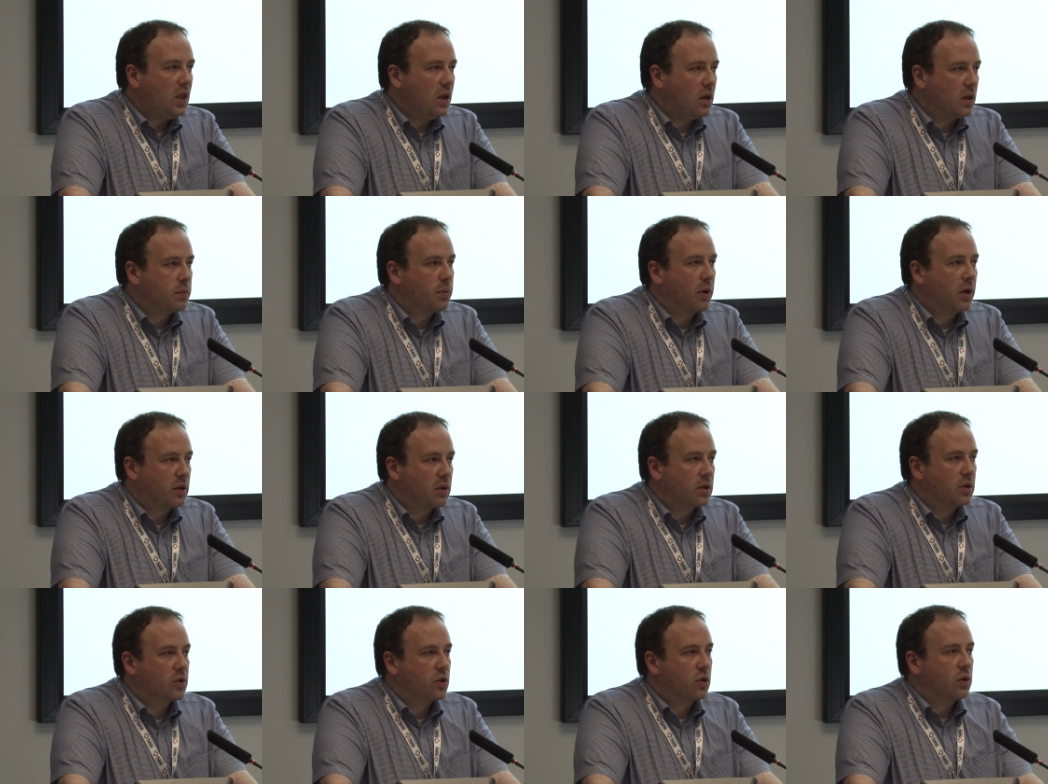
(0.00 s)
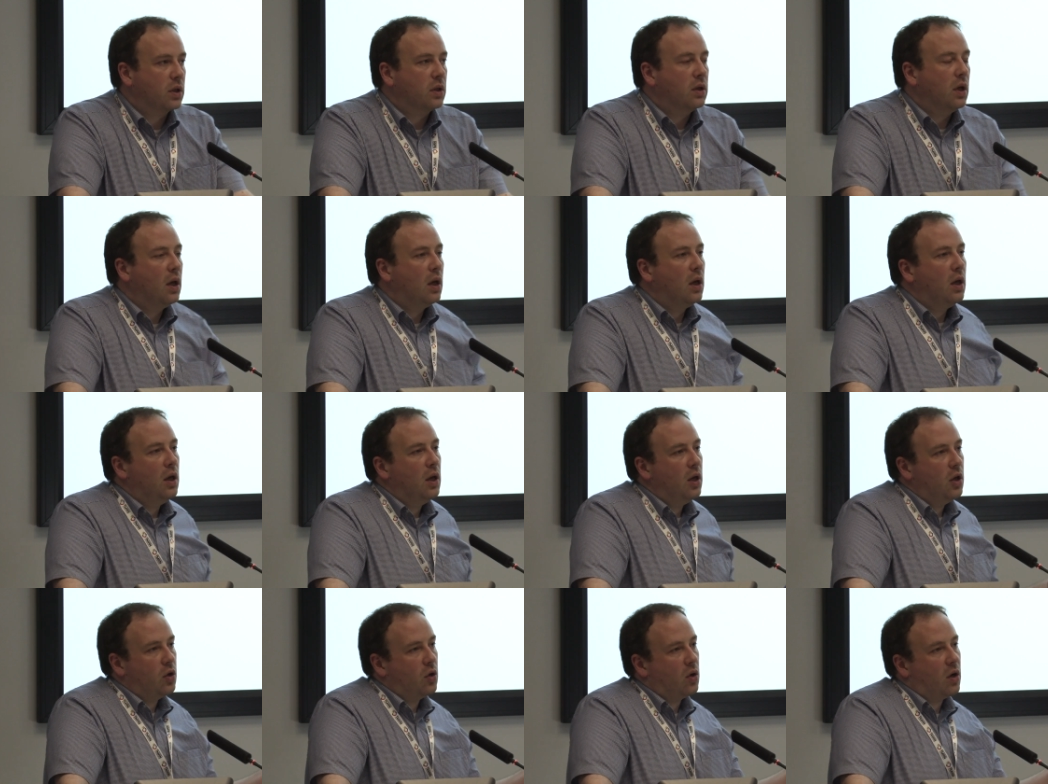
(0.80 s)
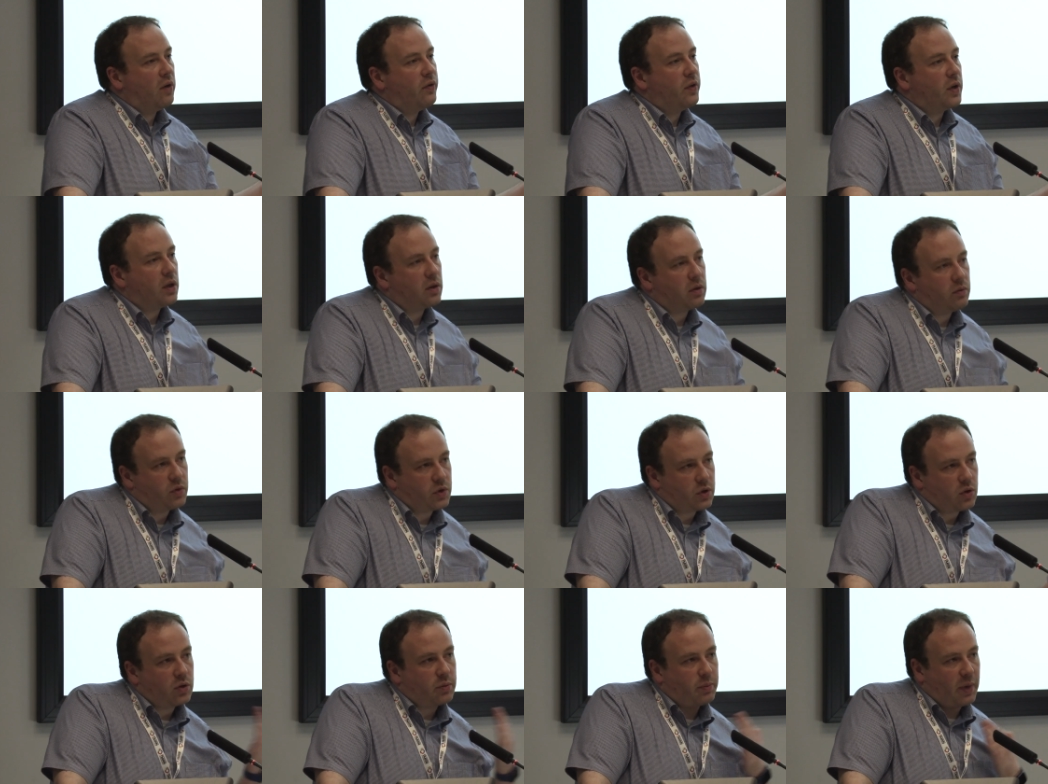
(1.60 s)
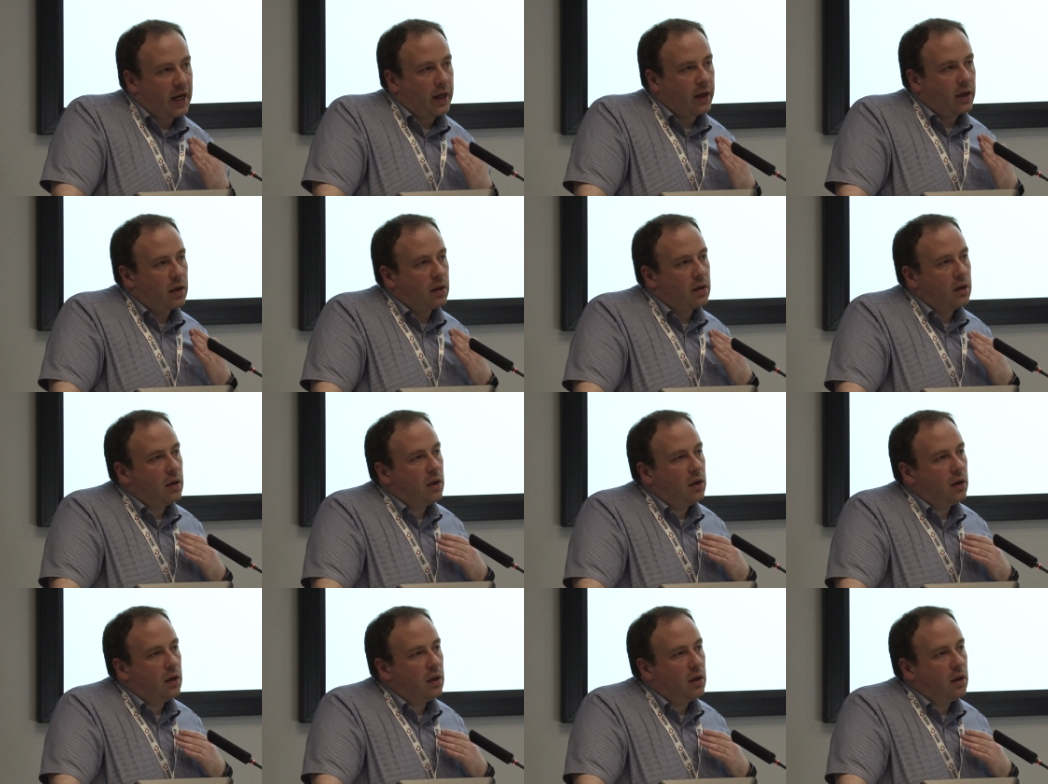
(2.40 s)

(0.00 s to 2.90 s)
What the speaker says: as part of the study, you'll often get the result back.